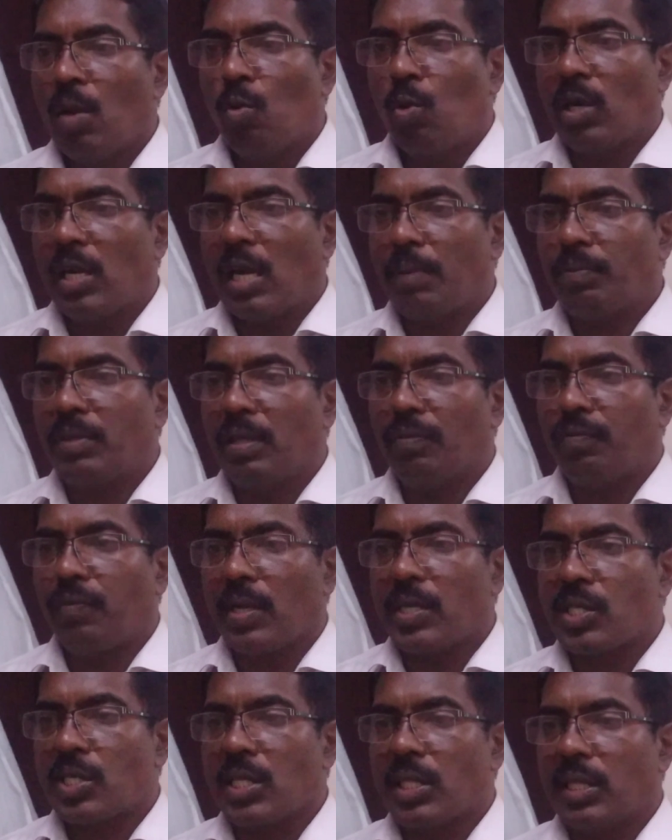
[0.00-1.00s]
One of the
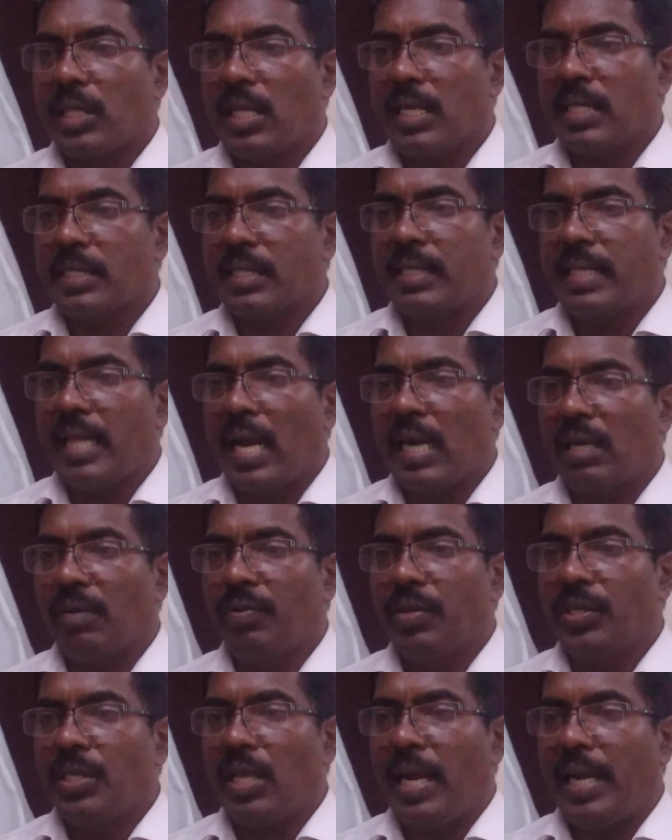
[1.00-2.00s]
first things that
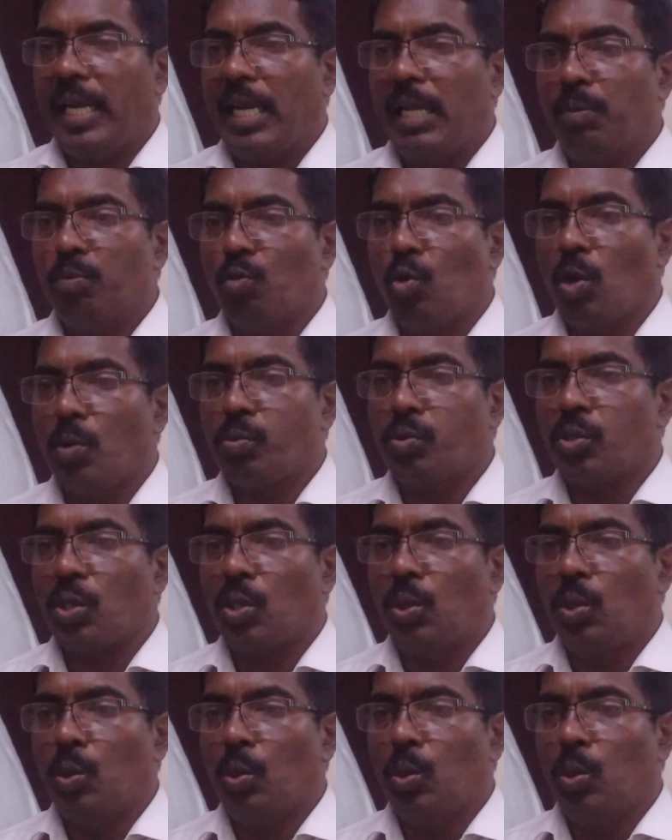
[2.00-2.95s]
vigilante mobs